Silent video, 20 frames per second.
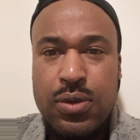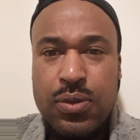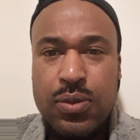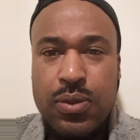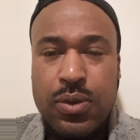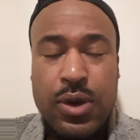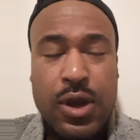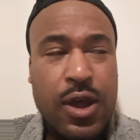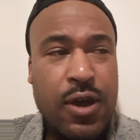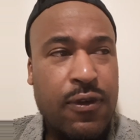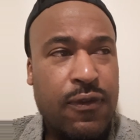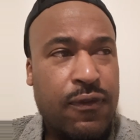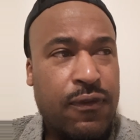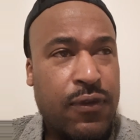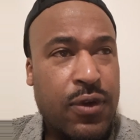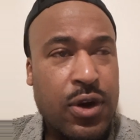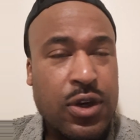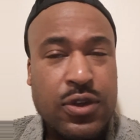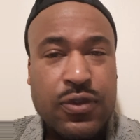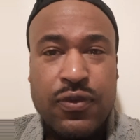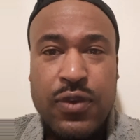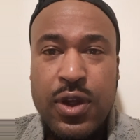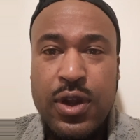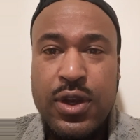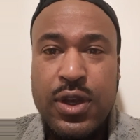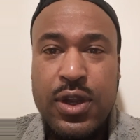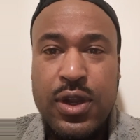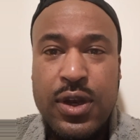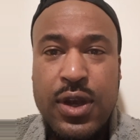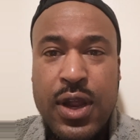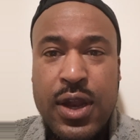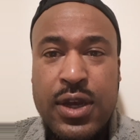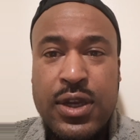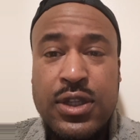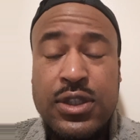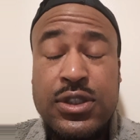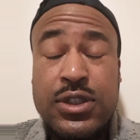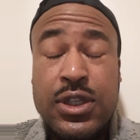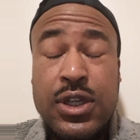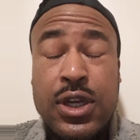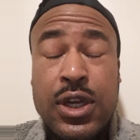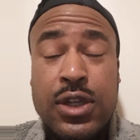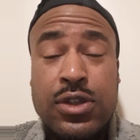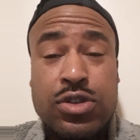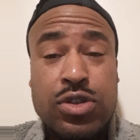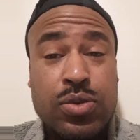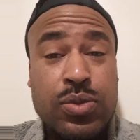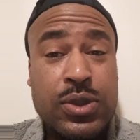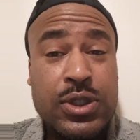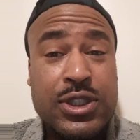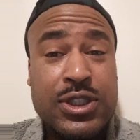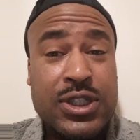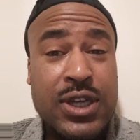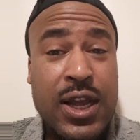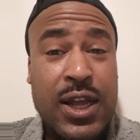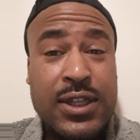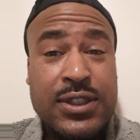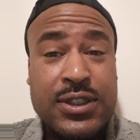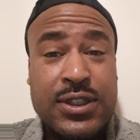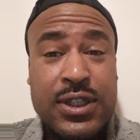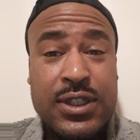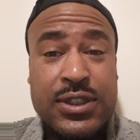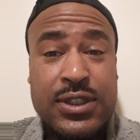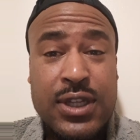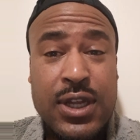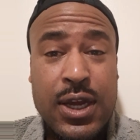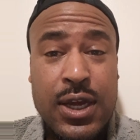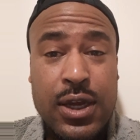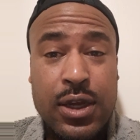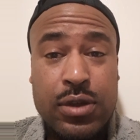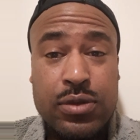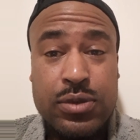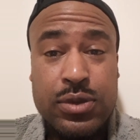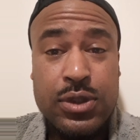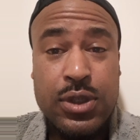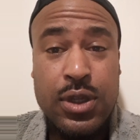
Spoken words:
When I first found out that Nipsey Hussle was shot 6 times